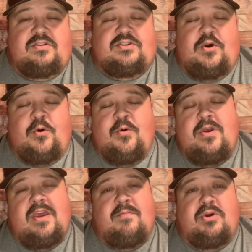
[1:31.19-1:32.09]
So,
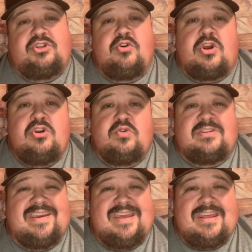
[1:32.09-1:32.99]
but you can use
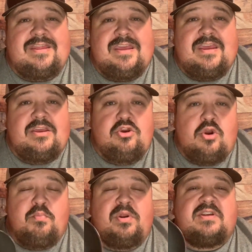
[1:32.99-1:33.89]
anything. You
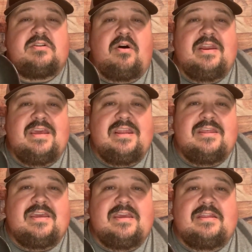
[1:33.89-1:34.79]
can put this on
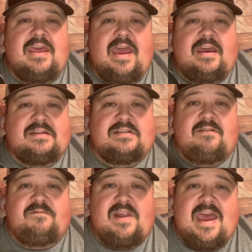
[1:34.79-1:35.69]
anything that has a
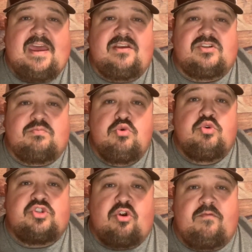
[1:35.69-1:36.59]
flat, smooth
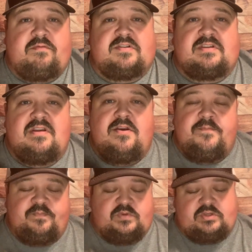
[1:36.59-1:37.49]
surface.
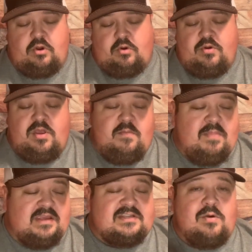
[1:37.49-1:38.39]
So
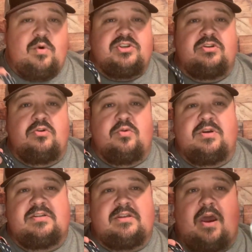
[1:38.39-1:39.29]
basically what you do
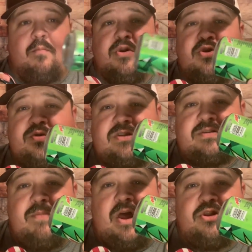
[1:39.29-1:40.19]
is, I'm going to use this
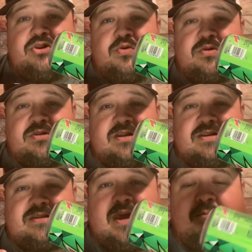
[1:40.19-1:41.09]
Mountain Dew as an
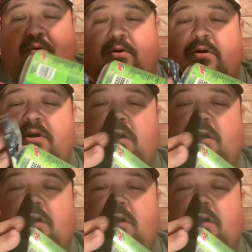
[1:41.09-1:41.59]
example.